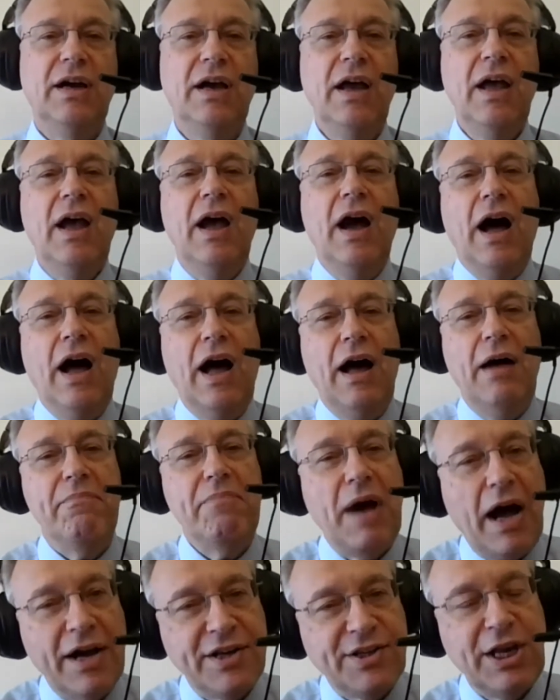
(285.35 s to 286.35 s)
I
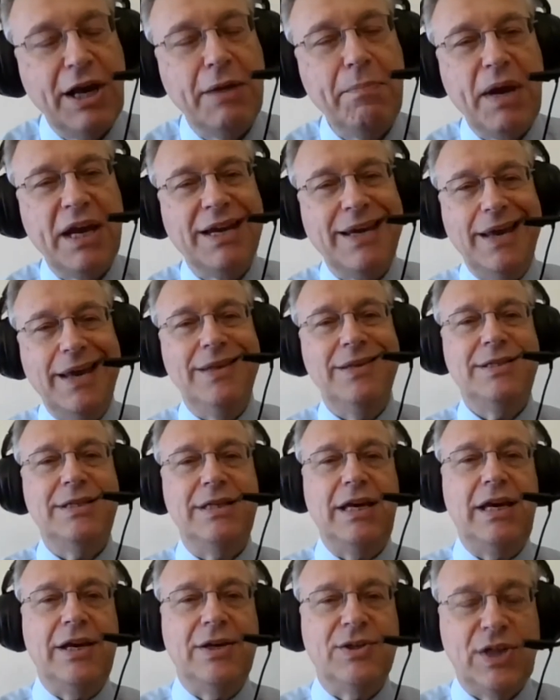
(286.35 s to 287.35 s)
think McKinsey is
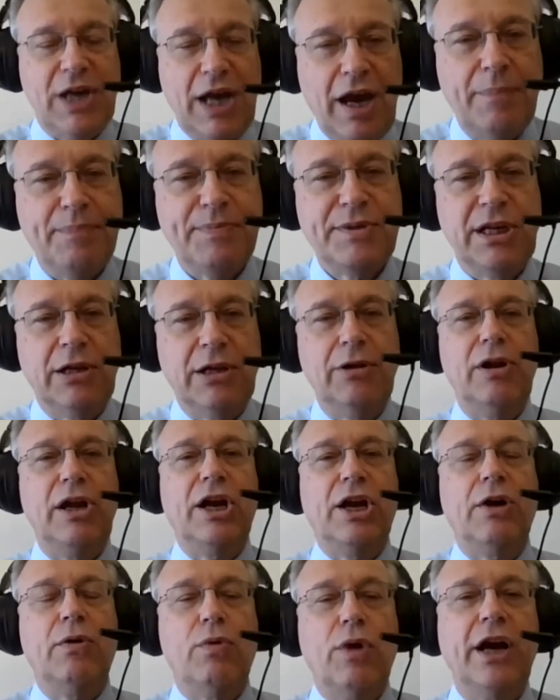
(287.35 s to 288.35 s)
absolutely
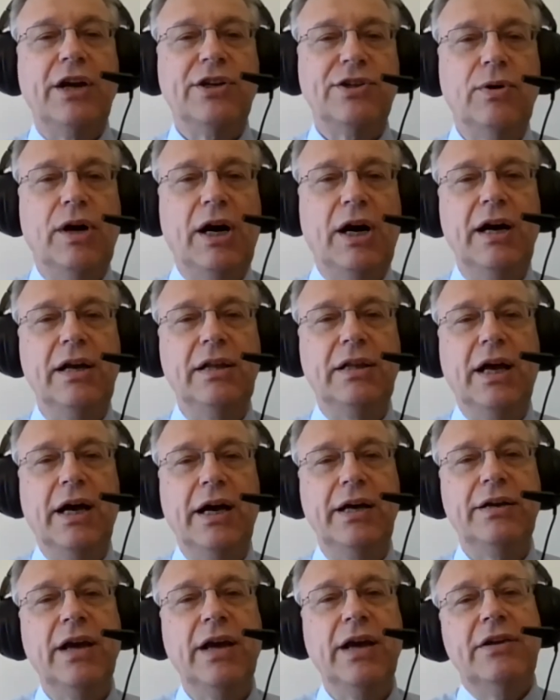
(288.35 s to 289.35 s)
correct to highlight
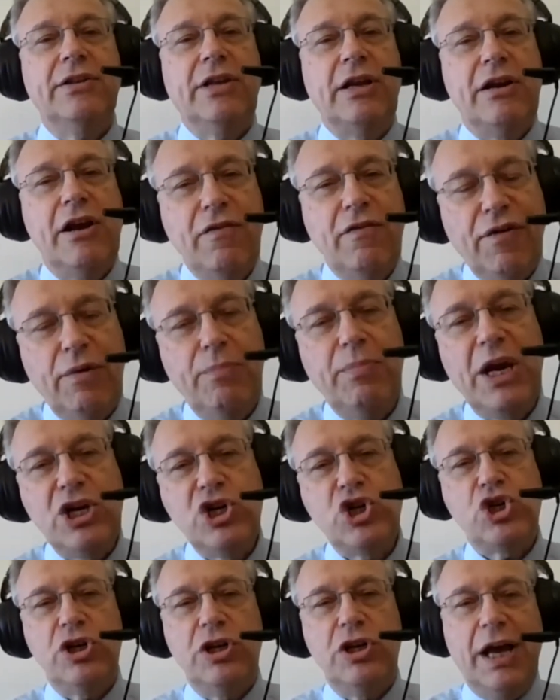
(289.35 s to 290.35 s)
that information
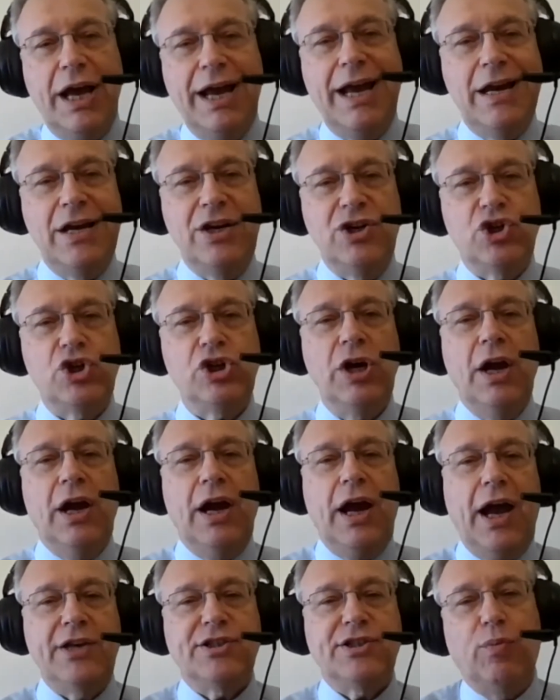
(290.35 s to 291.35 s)
age
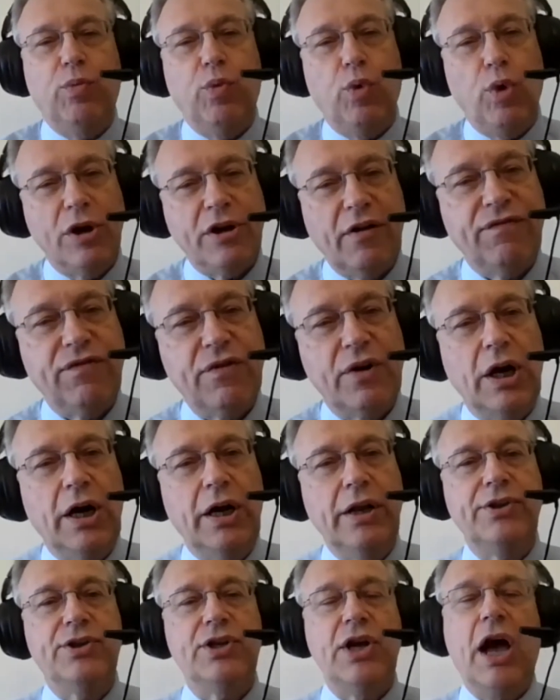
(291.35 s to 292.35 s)
has a waterfront
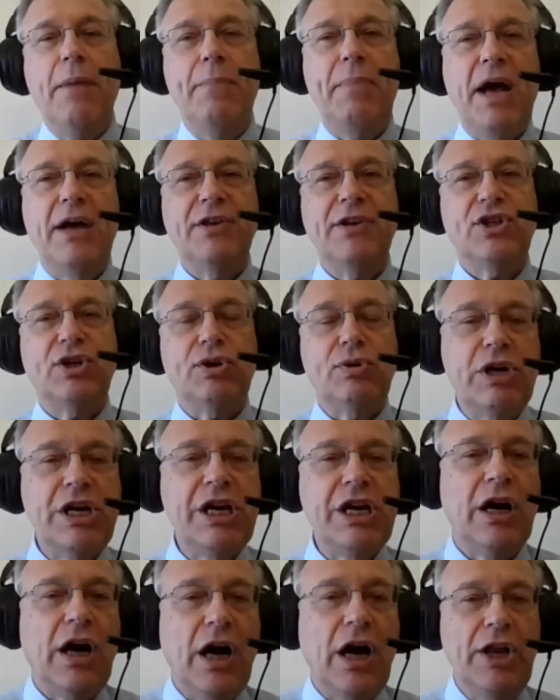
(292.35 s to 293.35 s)
about
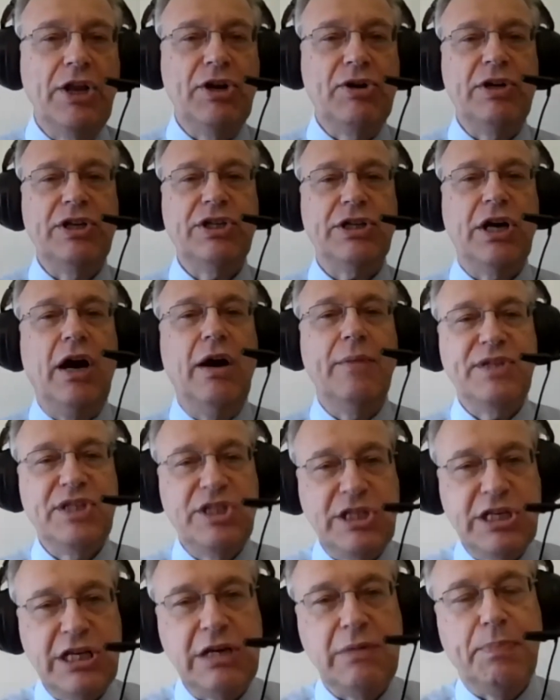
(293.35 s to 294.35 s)
300 times
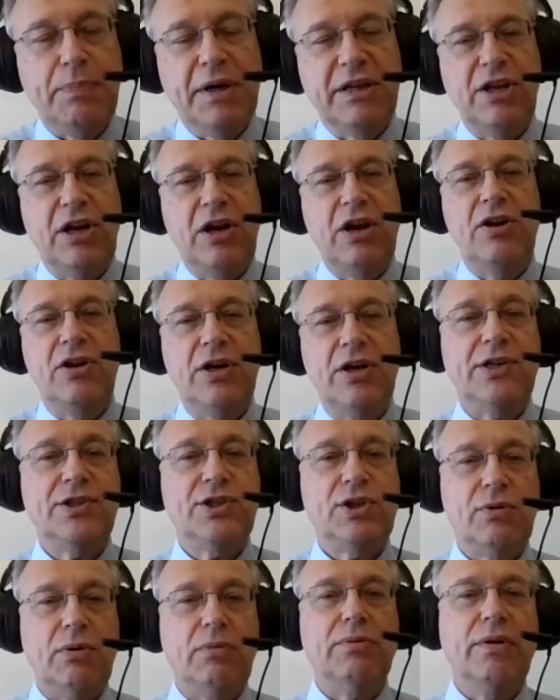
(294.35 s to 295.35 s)
deeper than industrial
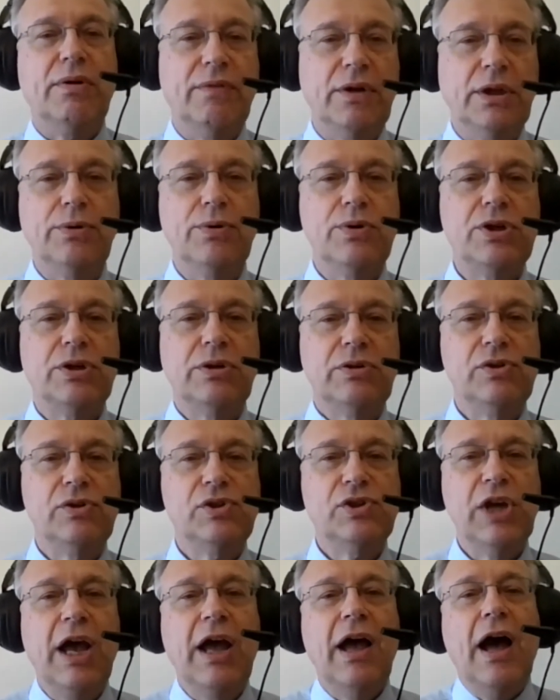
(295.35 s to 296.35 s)
revolutions,
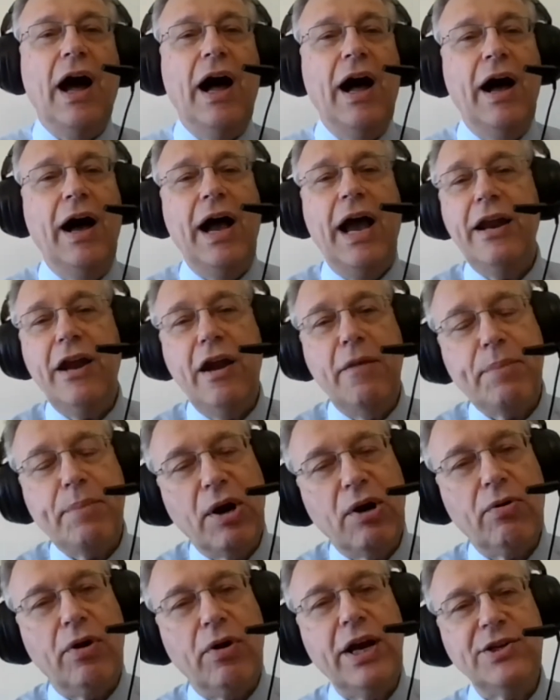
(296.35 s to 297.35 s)
and it
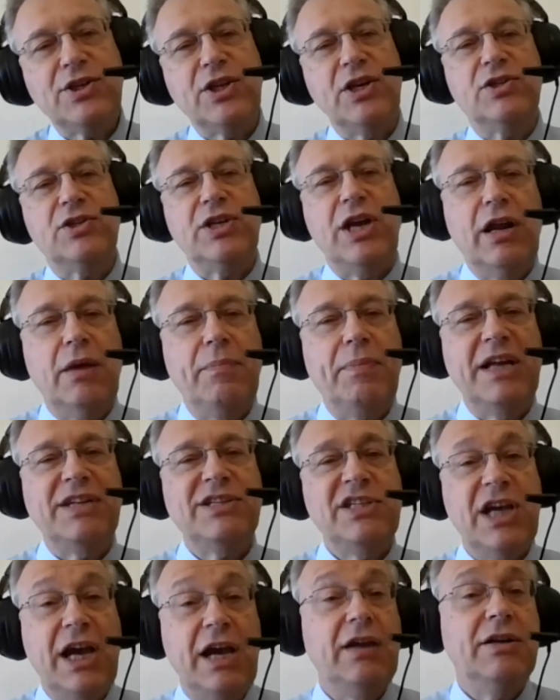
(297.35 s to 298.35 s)
progresses at about
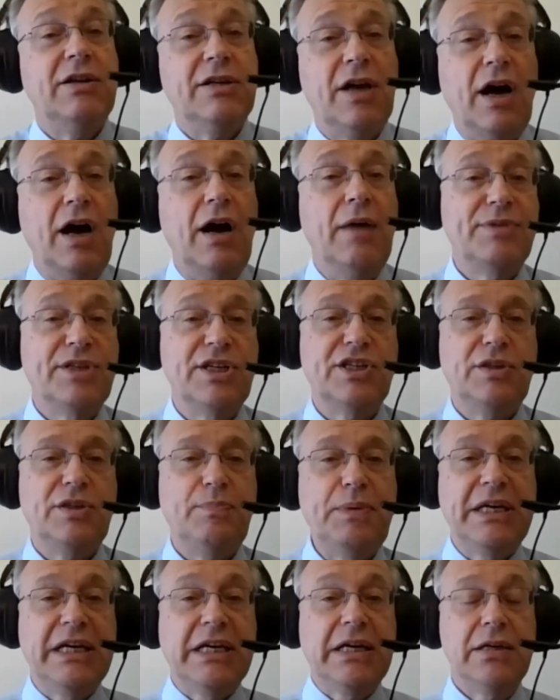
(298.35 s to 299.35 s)
10 times the
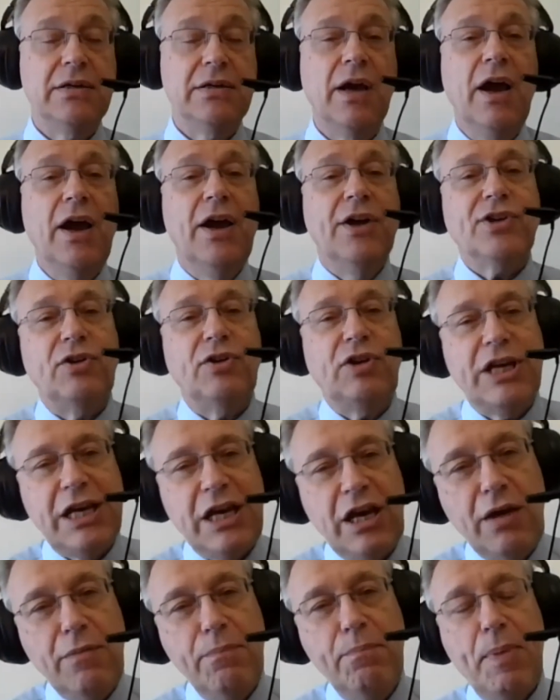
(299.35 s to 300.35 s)
speed. So the
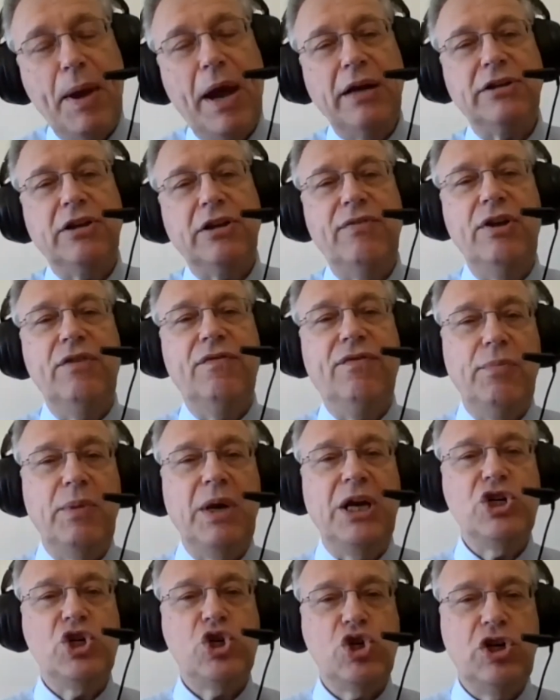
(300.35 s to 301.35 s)
impact of
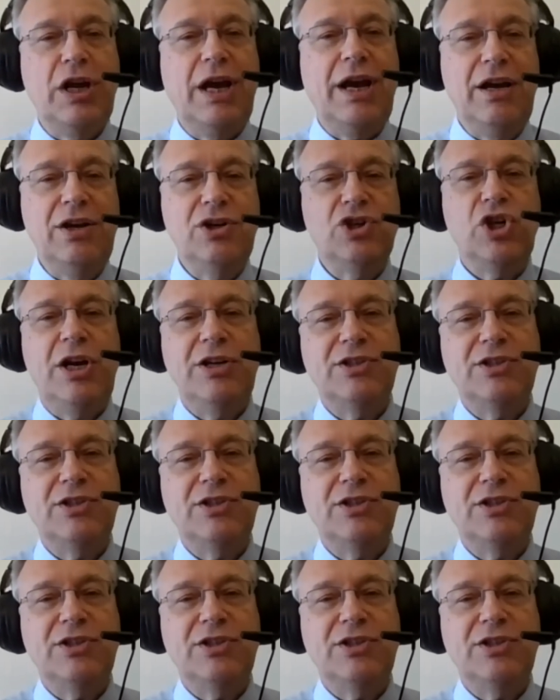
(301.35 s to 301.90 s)
information age is at